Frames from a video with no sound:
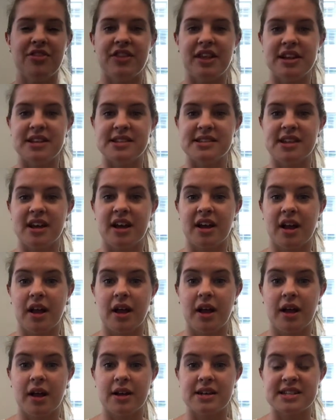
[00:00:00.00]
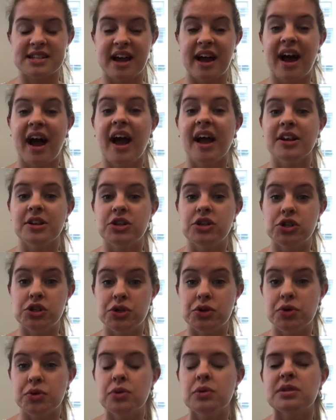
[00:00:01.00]
that is tied
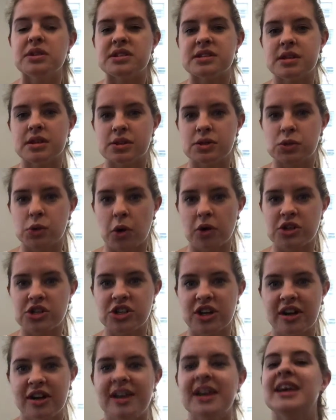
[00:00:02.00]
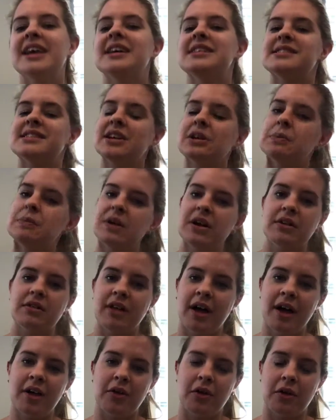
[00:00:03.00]
to this consortia, it's going to be a
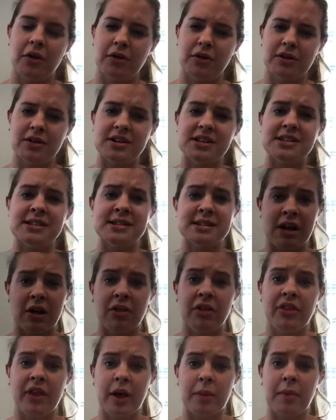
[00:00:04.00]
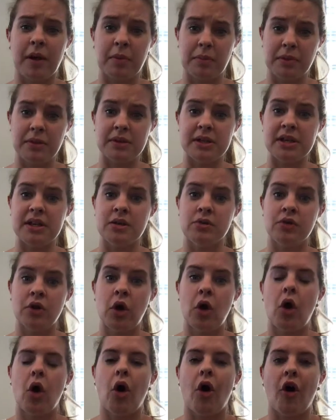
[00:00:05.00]
lot harder to sell them, I believe,
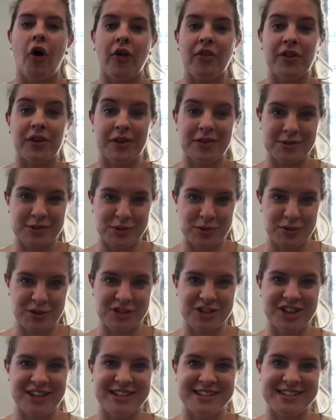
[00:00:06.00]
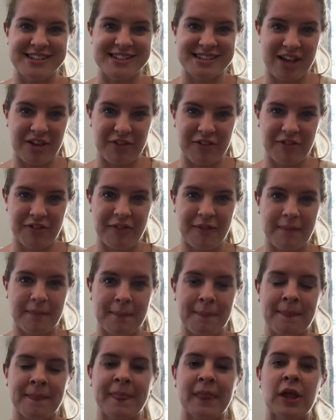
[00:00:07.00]
on the consortia itself.
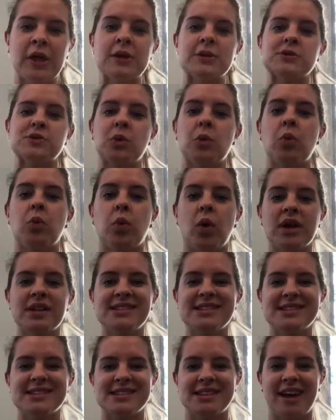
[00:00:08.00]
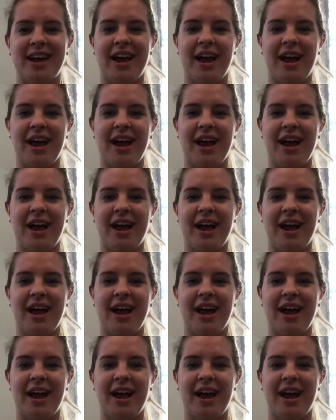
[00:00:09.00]
So once